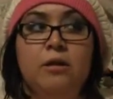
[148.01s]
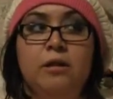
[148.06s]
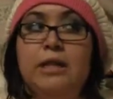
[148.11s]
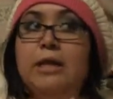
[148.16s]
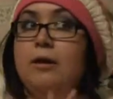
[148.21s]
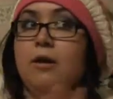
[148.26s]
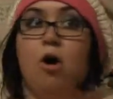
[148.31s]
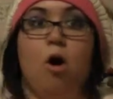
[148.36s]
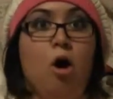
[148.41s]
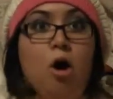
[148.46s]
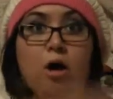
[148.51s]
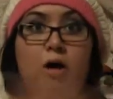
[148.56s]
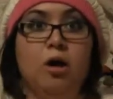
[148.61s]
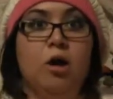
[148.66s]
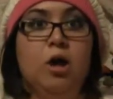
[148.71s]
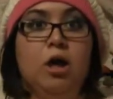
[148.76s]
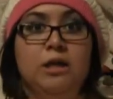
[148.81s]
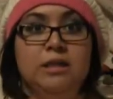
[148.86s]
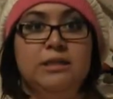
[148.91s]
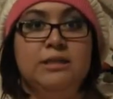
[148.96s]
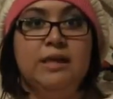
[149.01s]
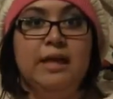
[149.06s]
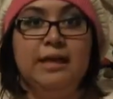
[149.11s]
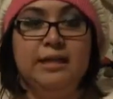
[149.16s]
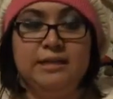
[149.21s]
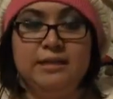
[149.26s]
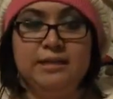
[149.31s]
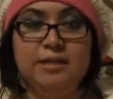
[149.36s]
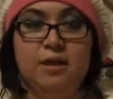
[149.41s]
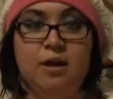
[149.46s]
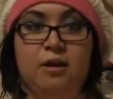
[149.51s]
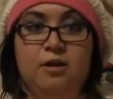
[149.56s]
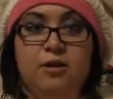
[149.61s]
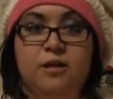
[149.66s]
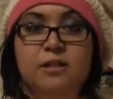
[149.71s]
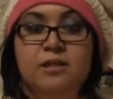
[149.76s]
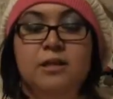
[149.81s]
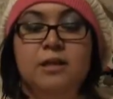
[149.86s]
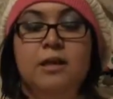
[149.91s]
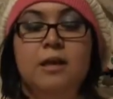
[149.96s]
They all cost
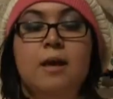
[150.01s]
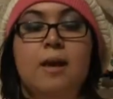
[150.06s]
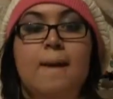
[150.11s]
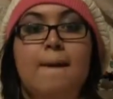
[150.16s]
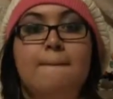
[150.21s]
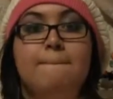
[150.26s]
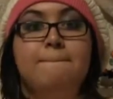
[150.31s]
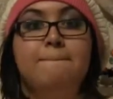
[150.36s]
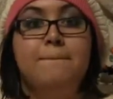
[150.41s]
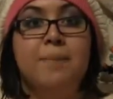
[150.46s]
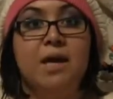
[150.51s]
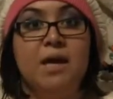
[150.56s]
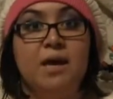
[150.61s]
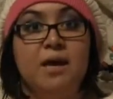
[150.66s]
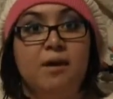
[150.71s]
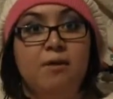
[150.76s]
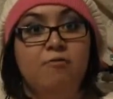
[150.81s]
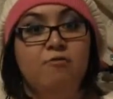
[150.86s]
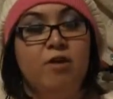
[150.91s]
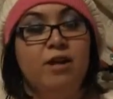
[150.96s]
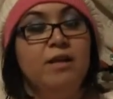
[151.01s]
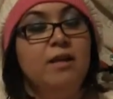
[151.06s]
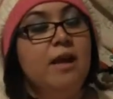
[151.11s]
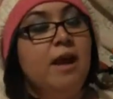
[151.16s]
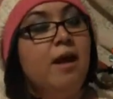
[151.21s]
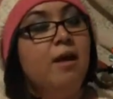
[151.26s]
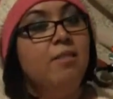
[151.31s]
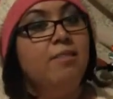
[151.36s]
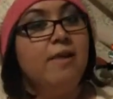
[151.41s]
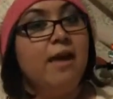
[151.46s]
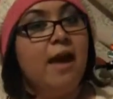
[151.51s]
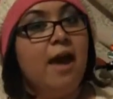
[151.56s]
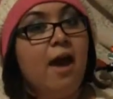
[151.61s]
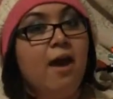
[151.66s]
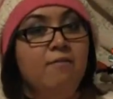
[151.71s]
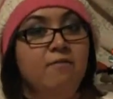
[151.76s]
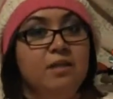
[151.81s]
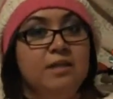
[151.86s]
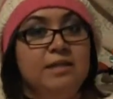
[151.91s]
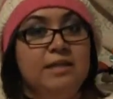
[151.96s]
$18. But right now they
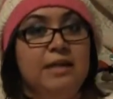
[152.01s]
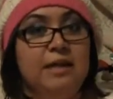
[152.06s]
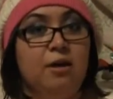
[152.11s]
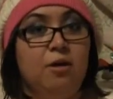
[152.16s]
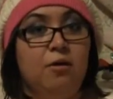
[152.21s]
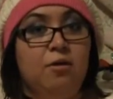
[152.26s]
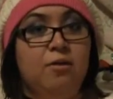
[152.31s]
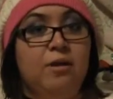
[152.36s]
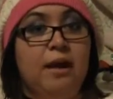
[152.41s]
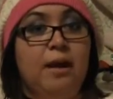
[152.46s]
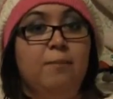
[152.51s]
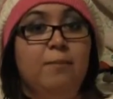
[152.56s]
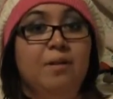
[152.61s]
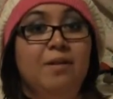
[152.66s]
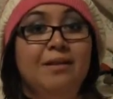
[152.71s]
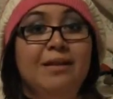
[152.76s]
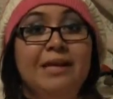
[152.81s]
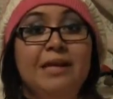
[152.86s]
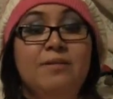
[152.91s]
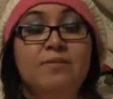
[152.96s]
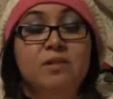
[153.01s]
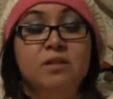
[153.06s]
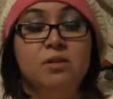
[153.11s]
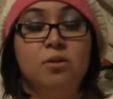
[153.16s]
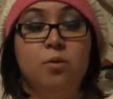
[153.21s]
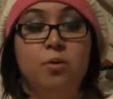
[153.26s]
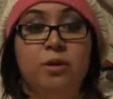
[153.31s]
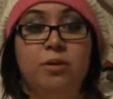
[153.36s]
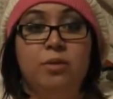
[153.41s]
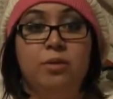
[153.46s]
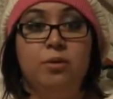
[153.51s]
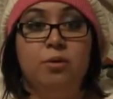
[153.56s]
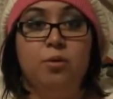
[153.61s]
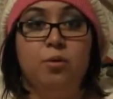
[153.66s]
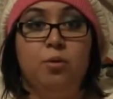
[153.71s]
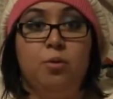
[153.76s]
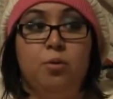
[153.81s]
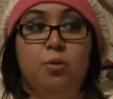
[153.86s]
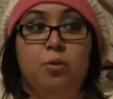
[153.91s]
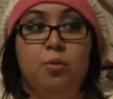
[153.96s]
have a sale that I believe is going
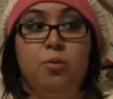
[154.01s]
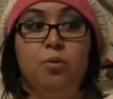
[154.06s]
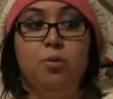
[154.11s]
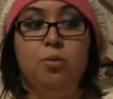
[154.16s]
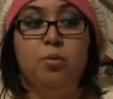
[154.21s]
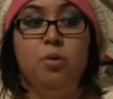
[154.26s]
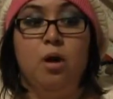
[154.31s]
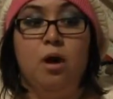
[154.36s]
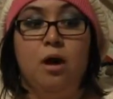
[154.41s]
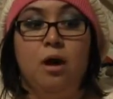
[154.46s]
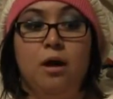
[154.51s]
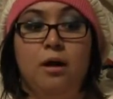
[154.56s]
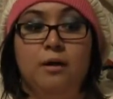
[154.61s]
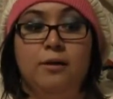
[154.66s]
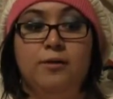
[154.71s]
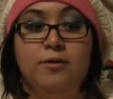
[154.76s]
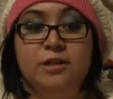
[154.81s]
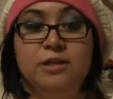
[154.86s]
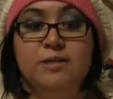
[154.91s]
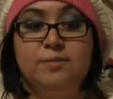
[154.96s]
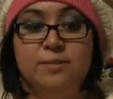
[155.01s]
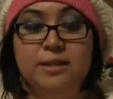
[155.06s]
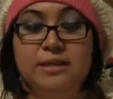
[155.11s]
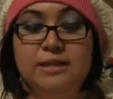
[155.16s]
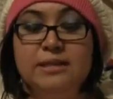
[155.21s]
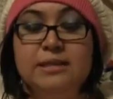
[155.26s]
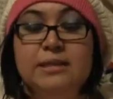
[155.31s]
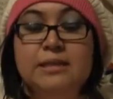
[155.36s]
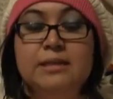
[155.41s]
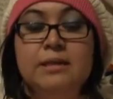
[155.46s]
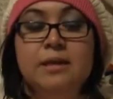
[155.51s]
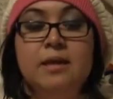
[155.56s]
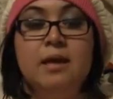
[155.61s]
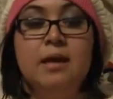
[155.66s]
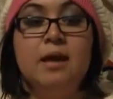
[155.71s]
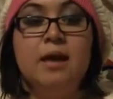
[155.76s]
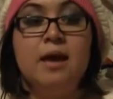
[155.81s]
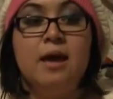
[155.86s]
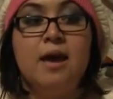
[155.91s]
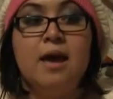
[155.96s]
through Christmas,
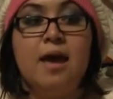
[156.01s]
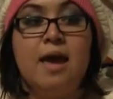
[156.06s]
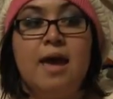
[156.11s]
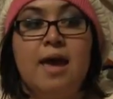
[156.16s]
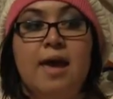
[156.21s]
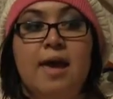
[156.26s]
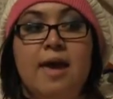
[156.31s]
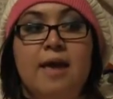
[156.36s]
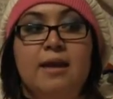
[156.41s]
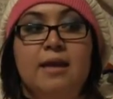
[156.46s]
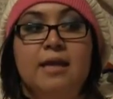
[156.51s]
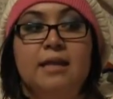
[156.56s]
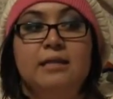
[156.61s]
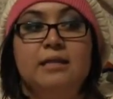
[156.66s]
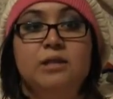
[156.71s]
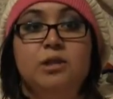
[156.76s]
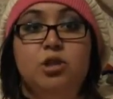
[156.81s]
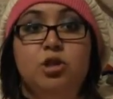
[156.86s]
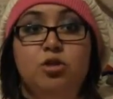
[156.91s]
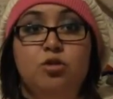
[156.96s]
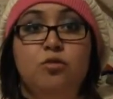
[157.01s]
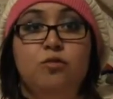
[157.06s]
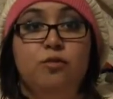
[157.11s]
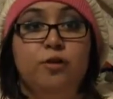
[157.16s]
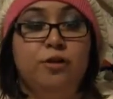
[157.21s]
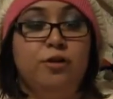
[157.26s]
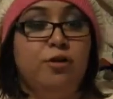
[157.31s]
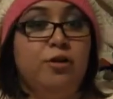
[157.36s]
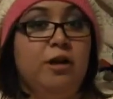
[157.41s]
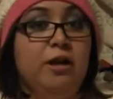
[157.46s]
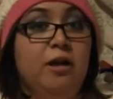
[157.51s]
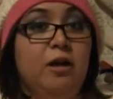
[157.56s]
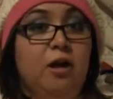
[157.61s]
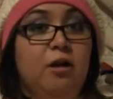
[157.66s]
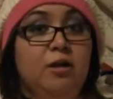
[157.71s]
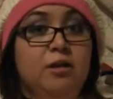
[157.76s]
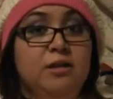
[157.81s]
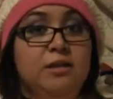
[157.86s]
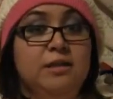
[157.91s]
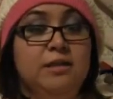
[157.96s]
and it's 2 for
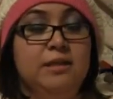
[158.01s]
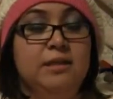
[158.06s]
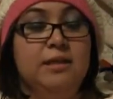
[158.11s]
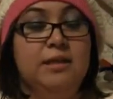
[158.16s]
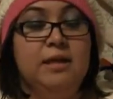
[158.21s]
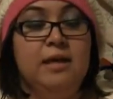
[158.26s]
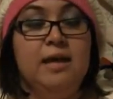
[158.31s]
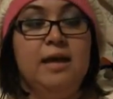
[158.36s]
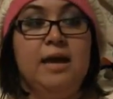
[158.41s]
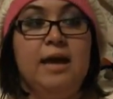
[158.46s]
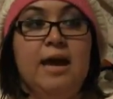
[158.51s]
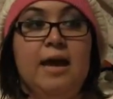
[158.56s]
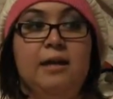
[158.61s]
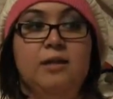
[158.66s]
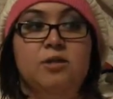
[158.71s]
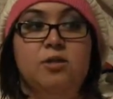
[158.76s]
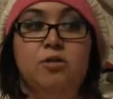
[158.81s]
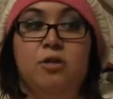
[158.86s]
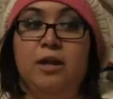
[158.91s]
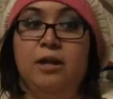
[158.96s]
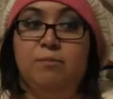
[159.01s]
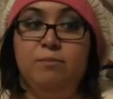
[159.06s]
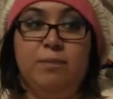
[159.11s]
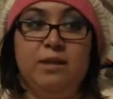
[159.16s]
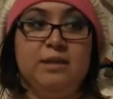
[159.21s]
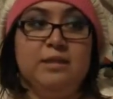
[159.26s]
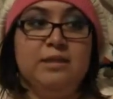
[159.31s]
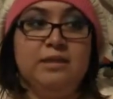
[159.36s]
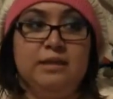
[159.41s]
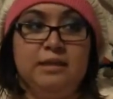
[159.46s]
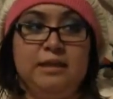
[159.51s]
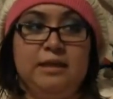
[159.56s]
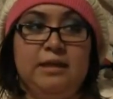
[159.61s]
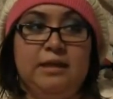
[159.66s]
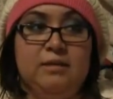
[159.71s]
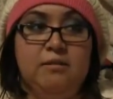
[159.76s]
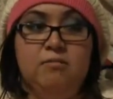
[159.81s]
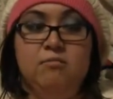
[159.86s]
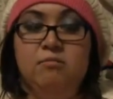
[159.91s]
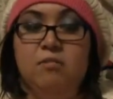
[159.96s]
$30. And so that
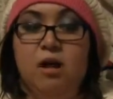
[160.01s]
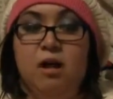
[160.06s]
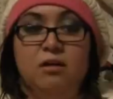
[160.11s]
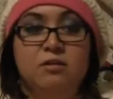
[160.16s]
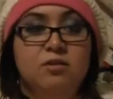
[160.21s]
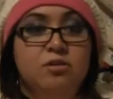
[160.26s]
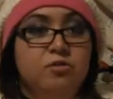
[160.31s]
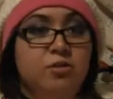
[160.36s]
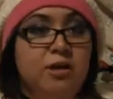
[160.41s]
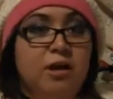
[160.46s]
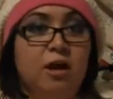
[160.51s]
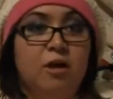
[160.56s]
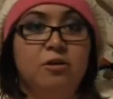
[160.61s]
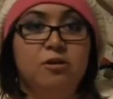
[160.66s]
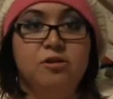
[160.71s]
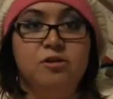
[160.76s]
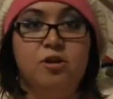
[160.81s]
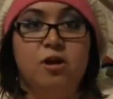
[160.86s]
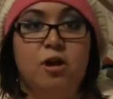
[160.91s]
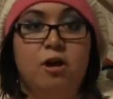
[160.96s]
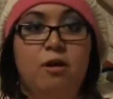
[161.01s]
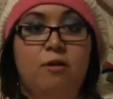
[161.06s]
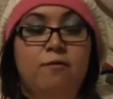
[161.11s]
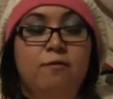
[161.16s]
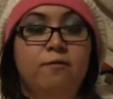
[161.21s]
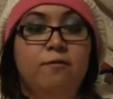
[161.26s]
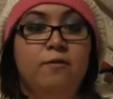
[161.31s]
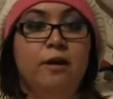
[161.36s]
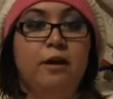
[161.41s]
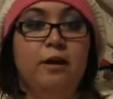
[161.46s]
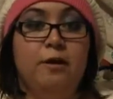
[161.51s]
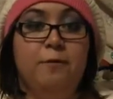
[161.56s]
basically knocks $3 off.